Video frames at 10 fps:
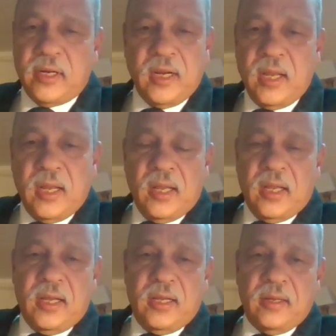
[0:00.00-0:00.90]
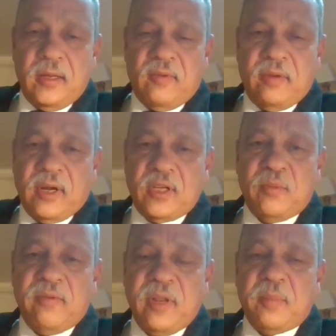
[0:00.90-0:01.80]
And one has
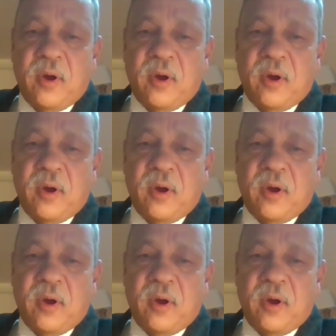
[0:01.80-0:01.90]
to be very